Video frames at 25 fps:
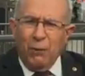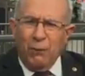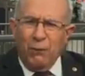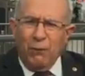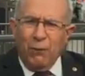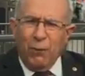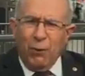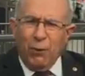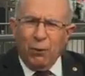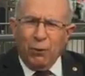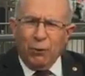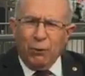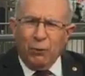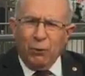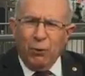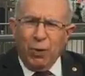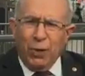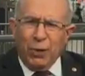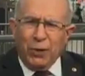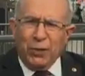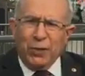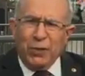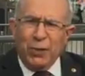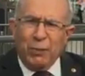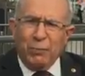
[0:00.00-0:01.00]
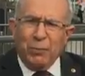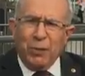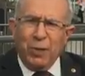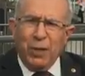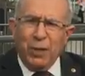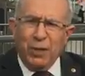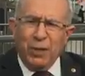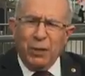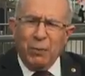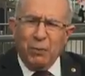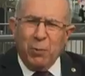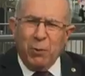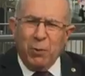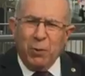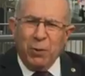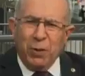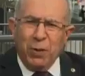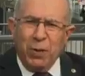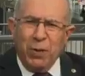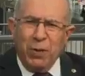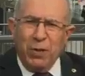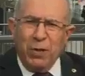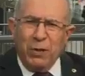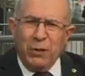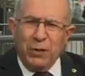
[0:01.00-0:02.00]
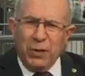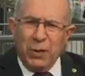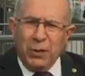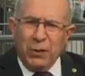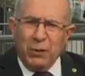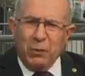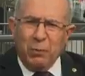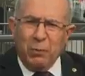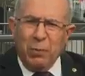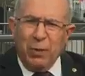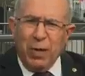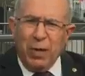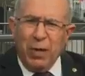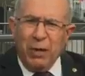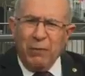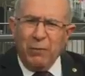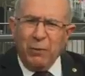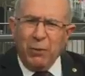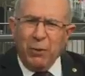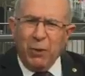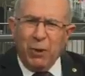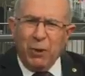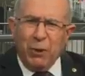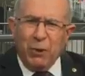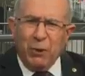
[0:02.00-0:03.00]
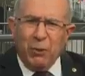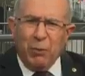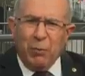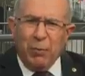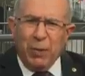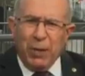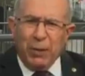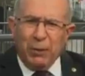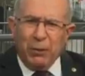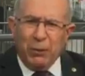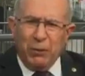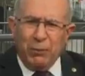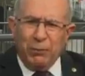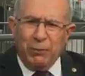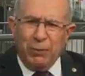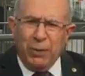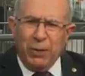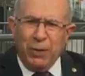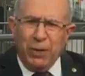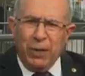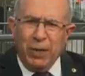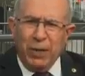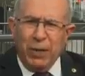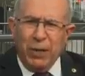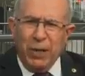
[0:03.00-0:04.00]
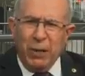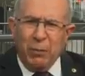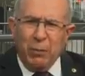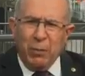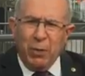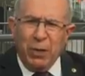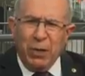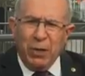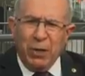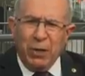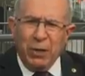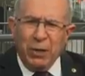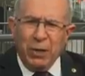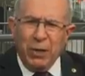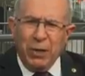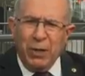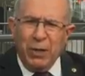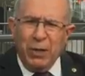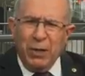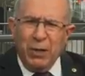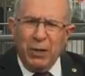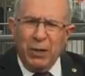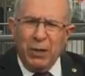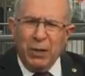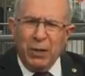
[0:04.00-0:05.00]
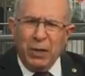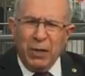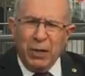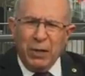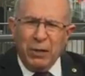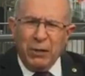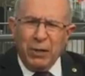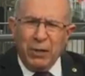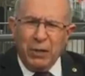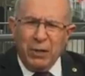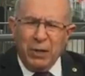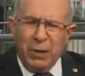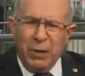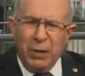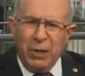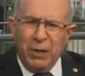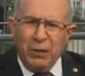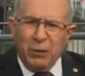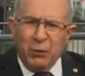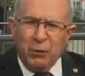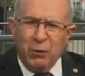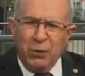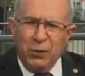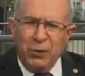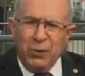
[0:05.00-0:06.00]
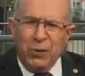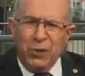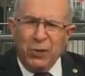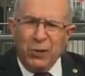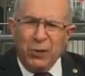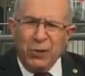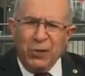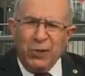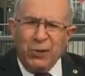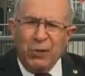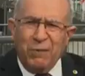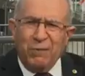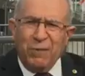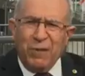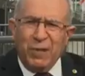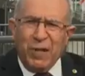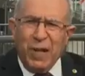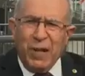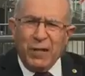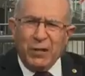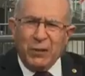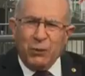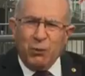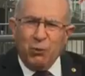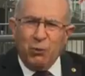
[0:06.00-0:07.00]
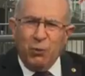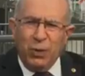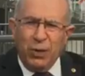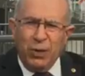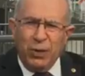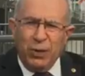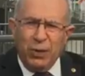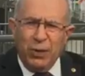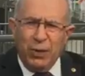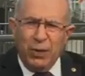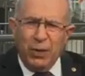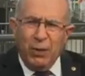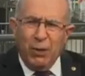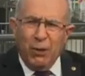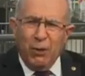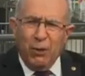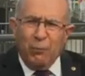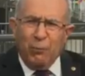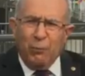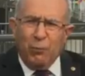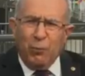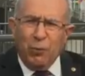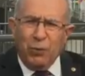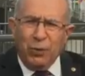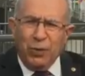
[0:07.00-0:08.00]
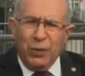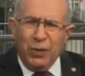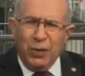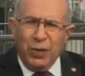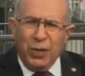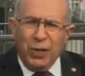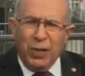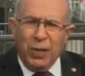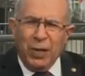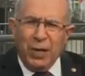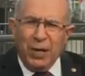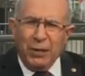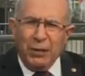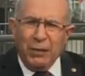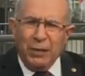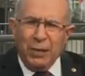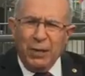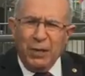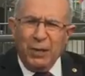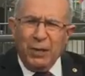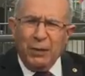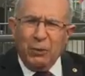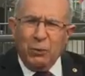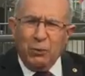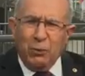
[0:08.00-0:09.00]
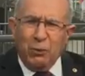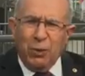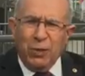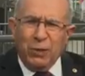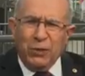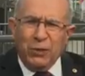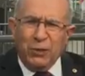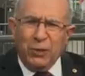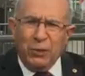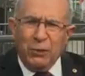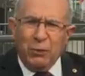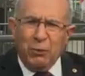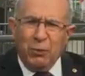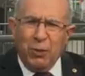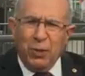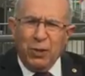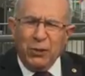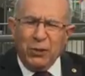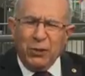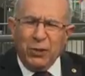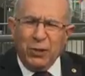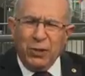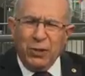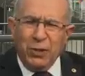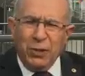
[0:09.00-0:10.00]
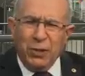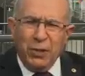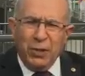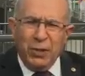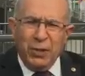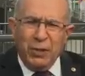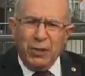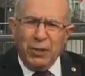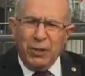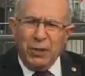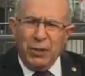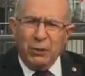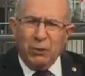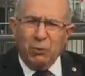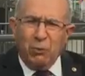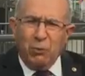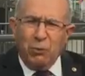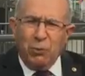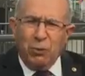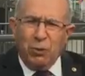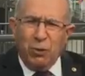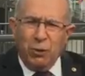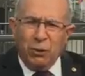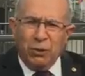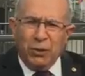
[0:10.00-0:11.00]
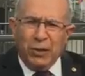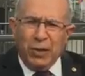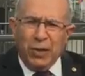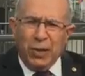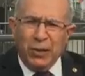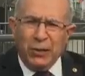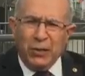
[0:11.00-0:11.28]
afford to accept anymore such a behavior on the part of a neighboring country. So this is a civilized way of putting an end to a situation that could not